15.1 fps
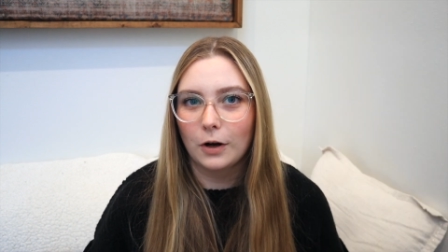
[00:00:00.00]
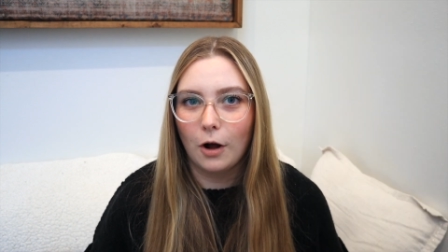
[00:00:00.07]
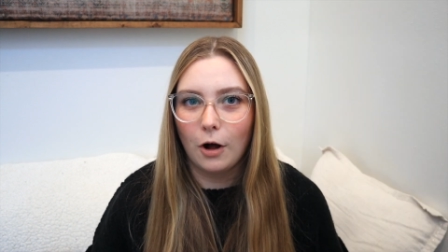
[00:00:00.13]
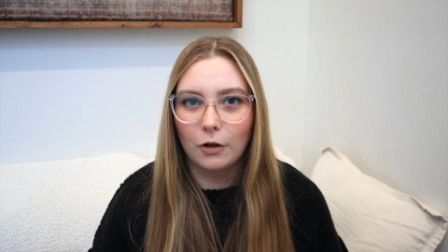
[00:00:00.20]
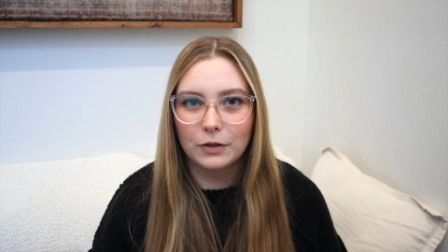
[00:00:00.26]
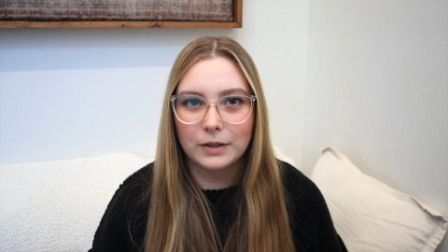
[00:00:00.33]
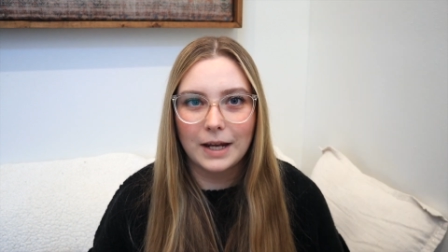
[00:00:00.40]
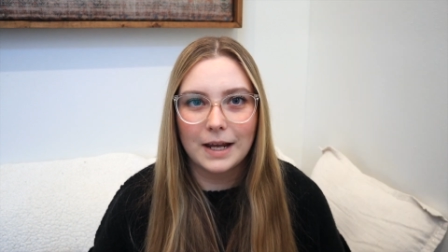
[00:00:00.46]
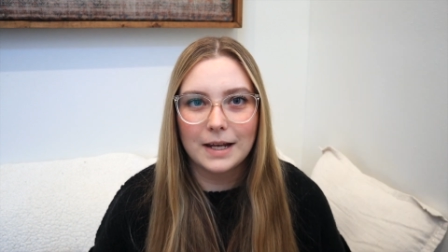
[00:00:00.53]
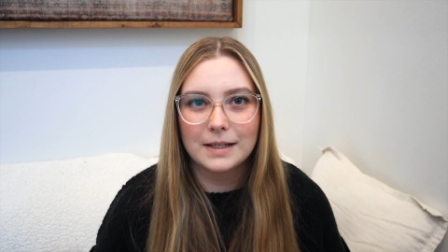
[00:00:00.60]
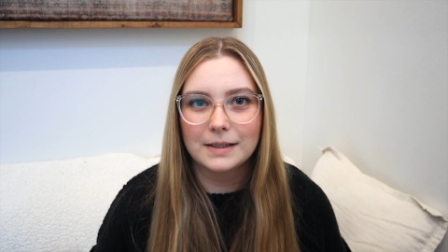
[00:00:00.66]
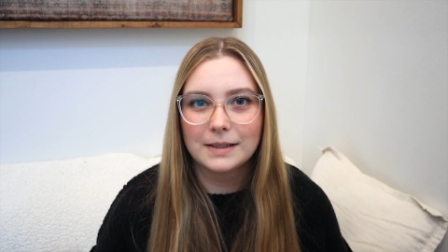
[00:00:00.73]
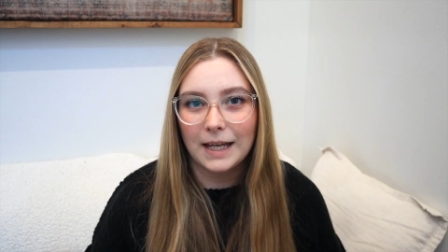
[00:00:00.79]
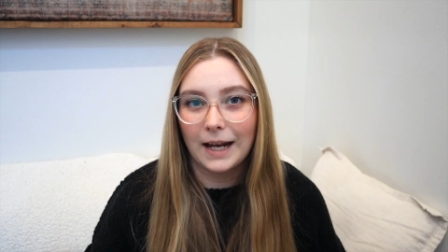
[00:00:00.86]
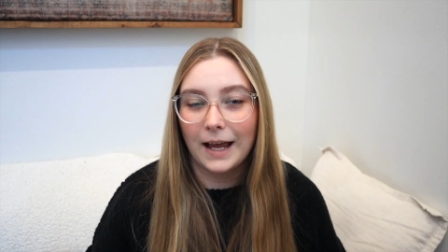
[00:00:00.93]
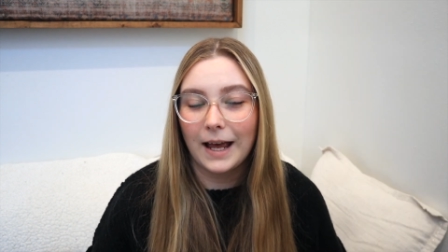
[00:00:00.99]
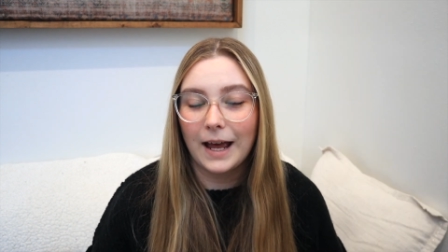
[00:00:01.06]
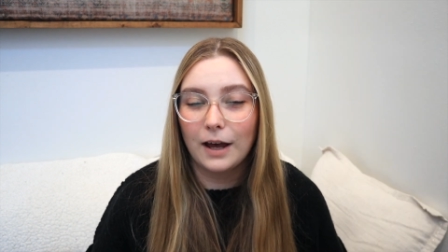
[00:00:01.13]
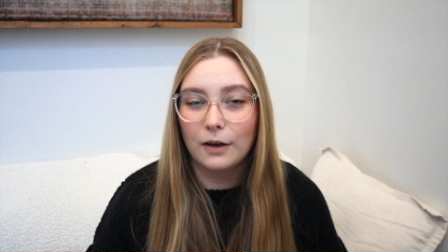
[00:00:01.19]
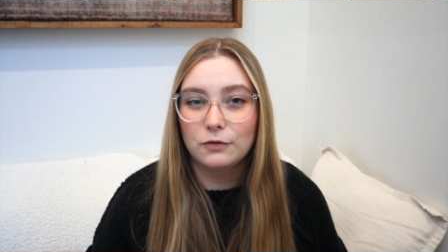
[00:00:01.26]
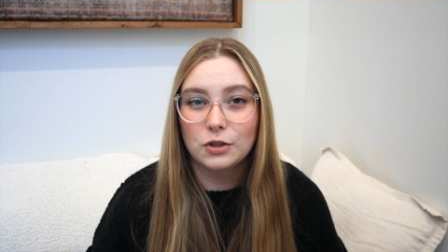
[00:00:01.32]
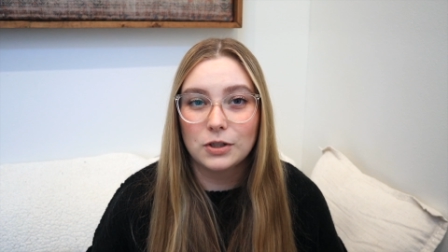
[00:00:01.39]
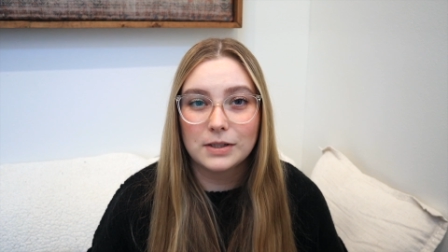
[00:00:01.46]
holidays, and I
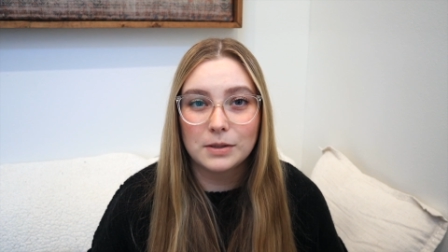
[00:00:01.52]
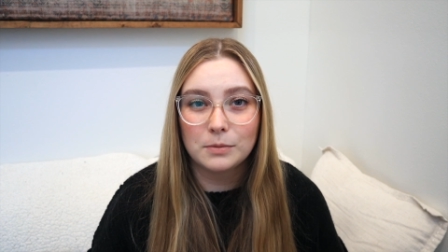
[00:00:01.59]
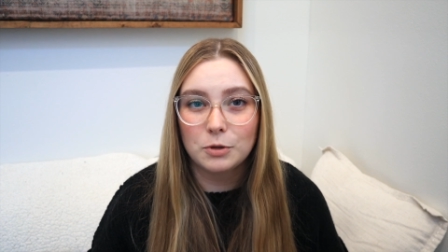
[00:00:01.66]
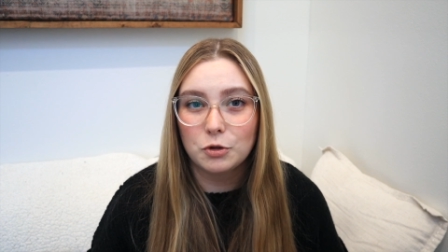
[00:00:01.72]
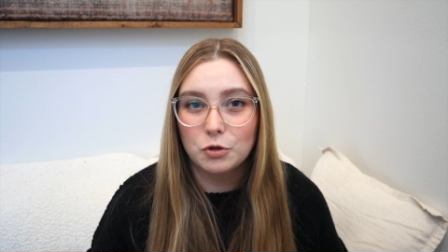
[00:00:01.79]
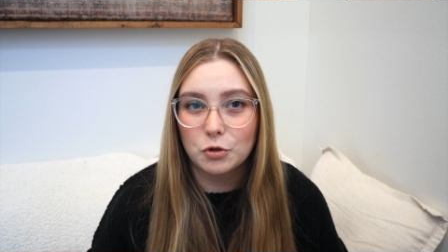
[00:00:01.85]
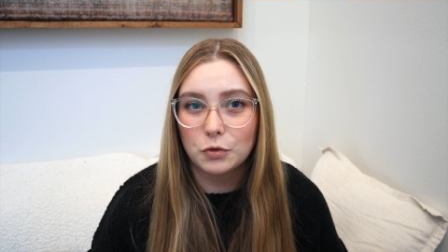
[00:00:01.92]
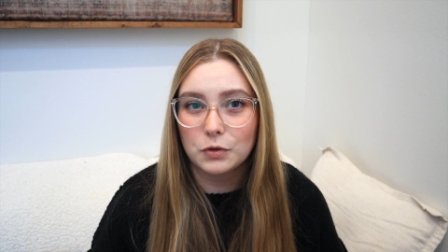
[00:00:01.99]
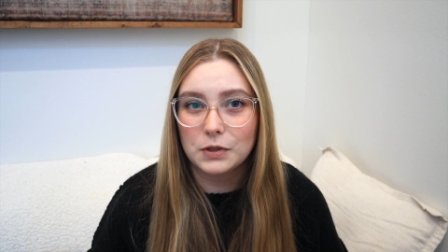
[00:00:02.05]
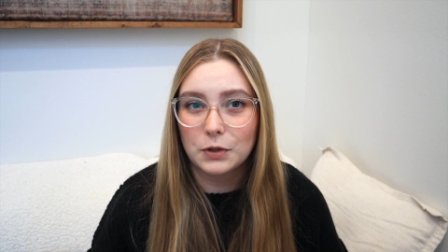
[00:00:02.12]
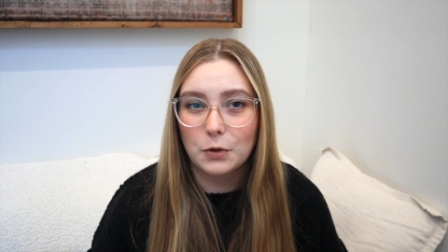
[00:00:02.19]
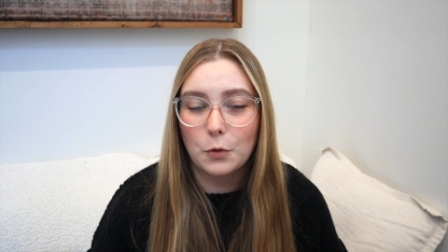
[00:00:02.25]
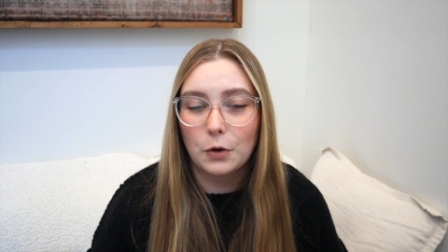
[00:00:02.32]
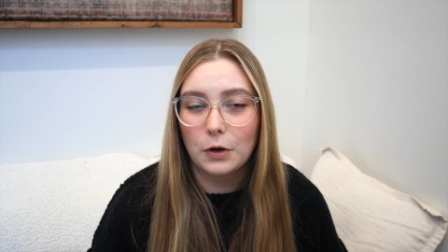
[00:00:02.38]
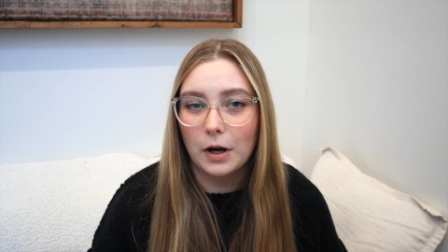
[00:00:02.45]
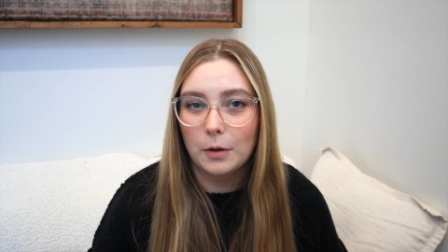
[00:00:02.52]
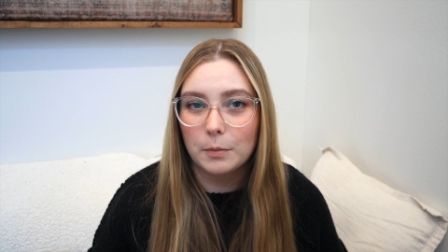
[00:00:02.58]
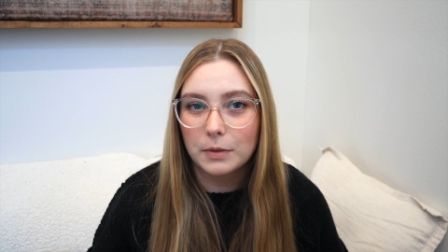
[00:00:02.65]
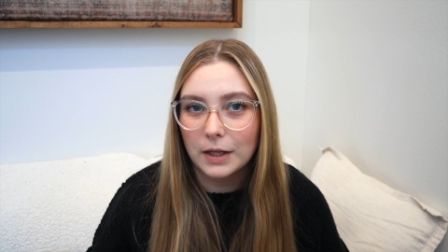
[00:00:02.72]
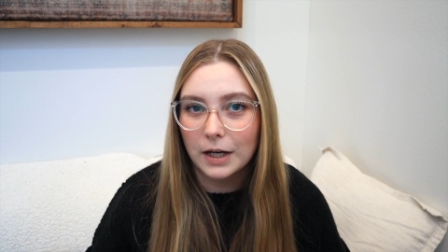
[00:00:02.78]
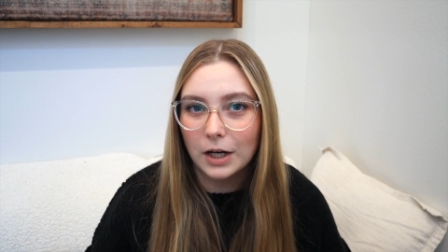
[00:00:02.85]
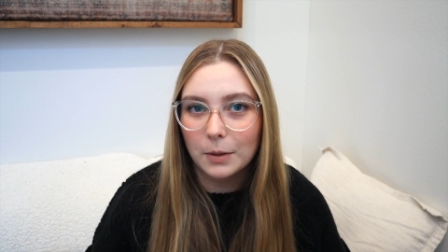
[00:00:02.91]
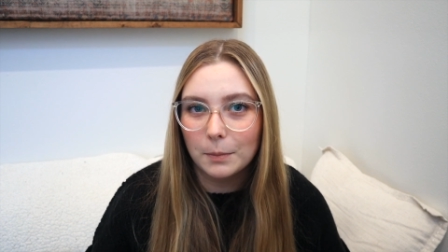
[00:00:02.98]
have just some neutral decor up
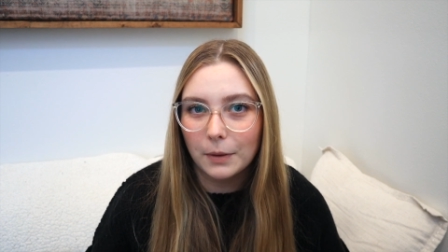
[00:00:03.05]
there,